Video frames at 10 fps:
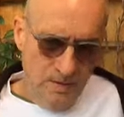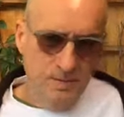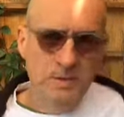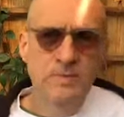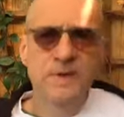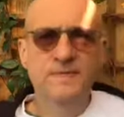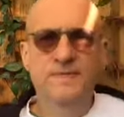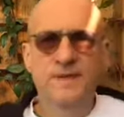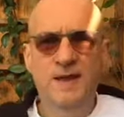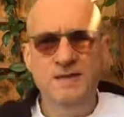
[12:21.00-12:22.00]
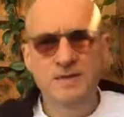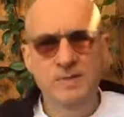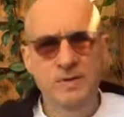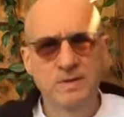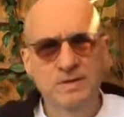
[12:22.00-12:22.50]
To be
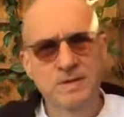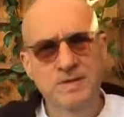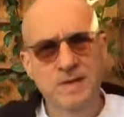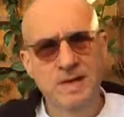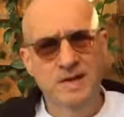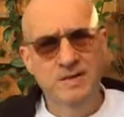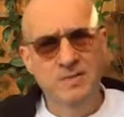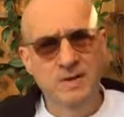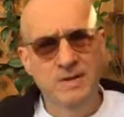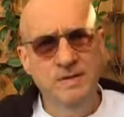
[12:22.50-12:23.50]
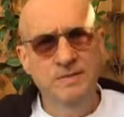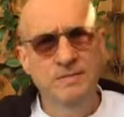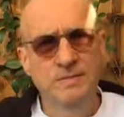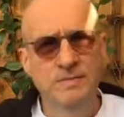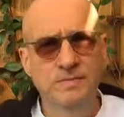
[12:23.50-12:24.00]
flexible is the next one.
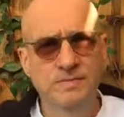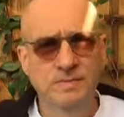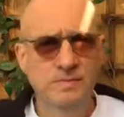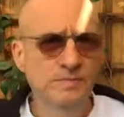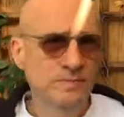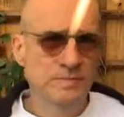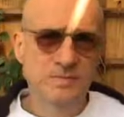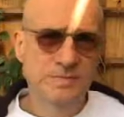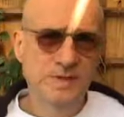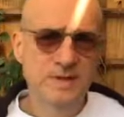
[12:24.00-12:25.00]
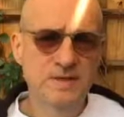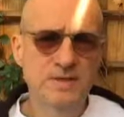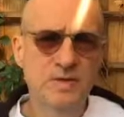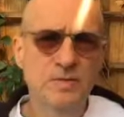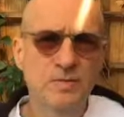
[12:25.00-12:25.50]
Things
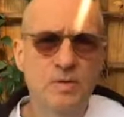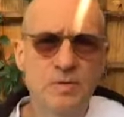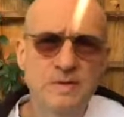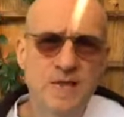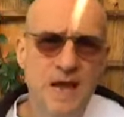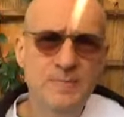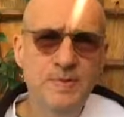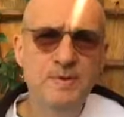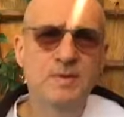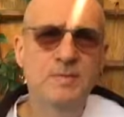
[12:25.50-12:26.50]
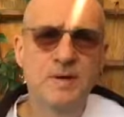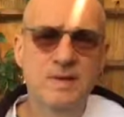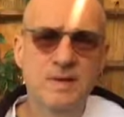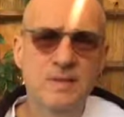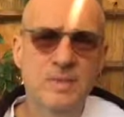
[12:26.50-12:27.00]
don't always happen the way
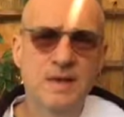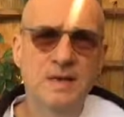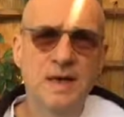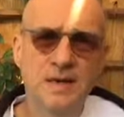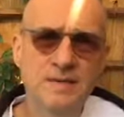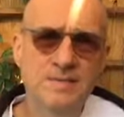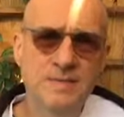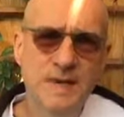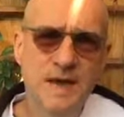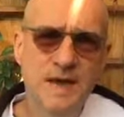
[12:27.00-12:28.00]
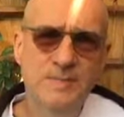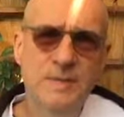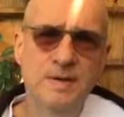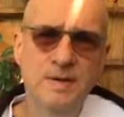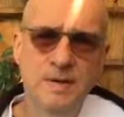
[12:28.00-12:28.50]
that you might like them to
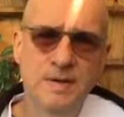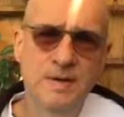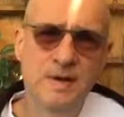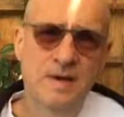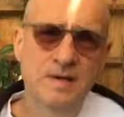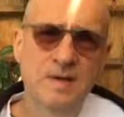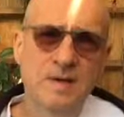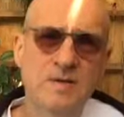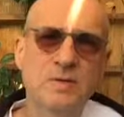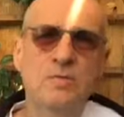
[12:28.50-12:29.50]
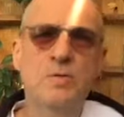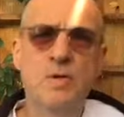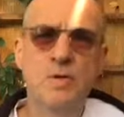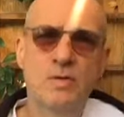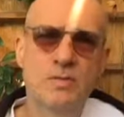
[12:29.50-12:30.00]
happen, and you need to
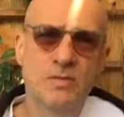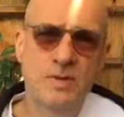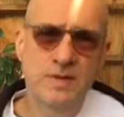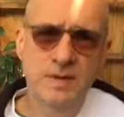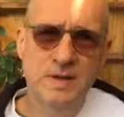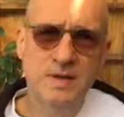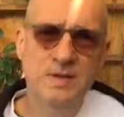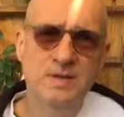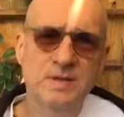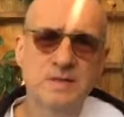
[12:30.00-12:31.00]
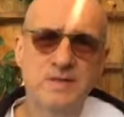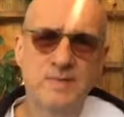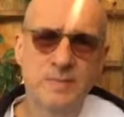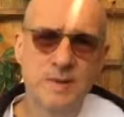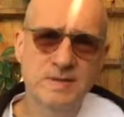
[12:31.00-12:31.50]
roll with the conditions of
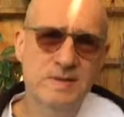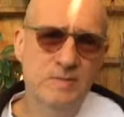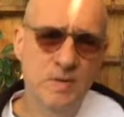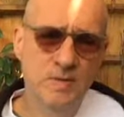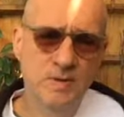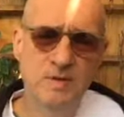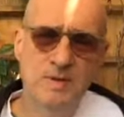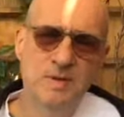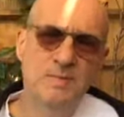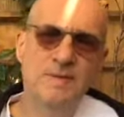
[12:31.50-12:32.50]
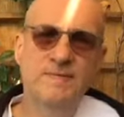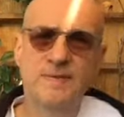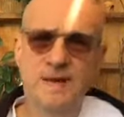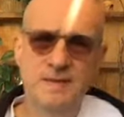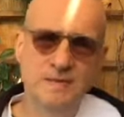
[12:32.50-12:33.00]
the present moment. You need to be
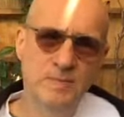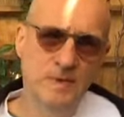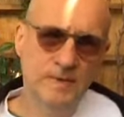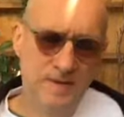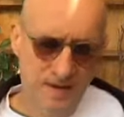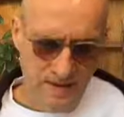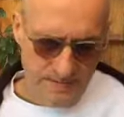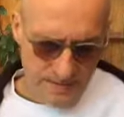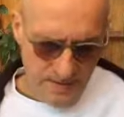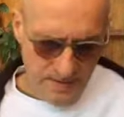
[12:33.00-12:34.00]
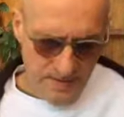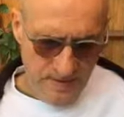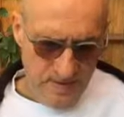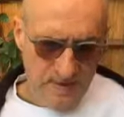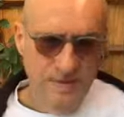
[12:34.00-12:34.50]
flexible in that.